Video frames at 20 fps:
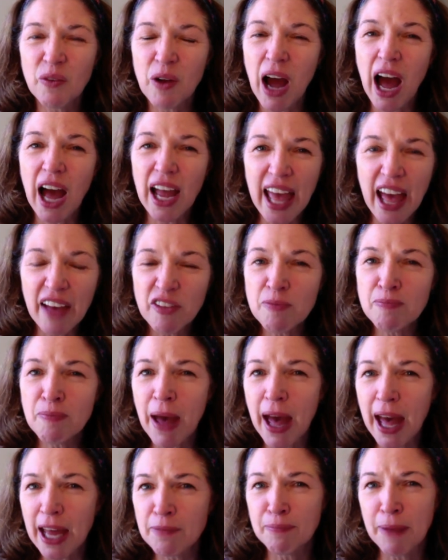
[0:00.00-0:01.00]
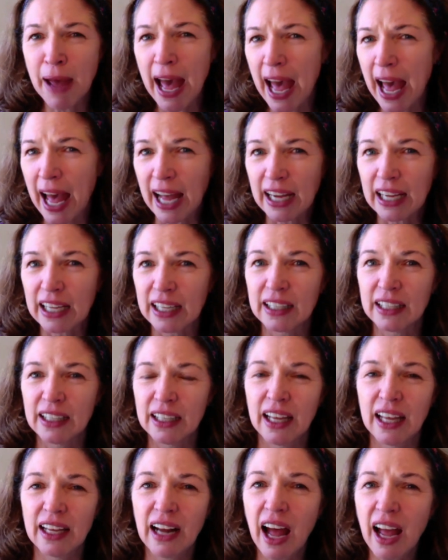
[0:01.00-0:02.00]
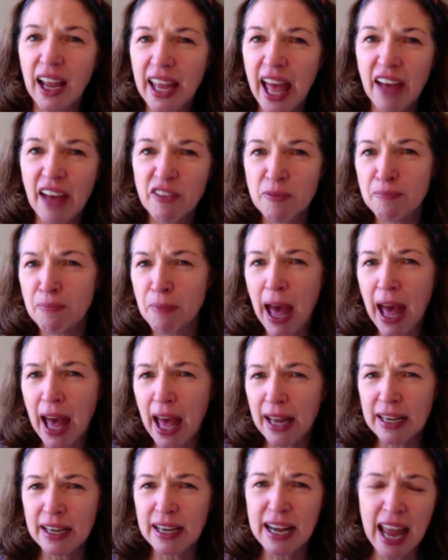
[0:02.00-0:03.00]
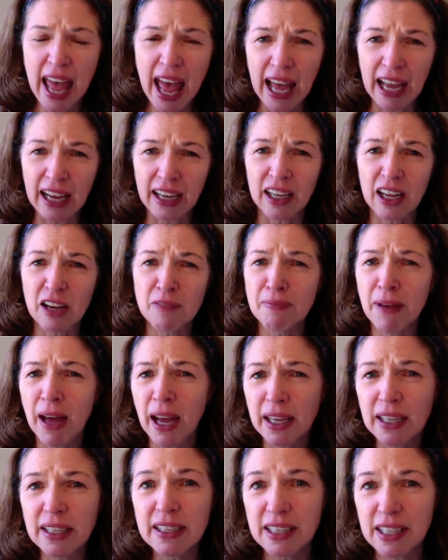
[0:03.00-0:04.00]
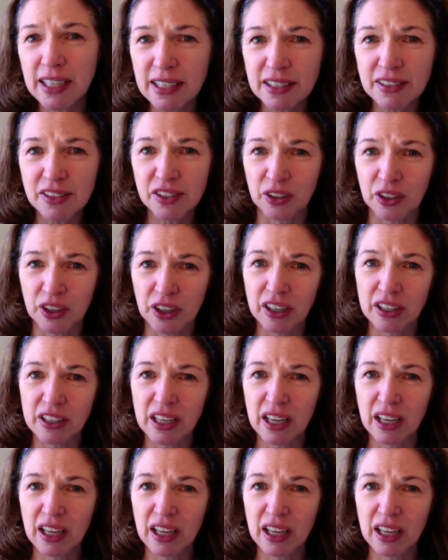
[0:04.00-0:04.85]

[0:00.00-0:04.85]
I have a bad back and I have a bad neck and my knees hurt.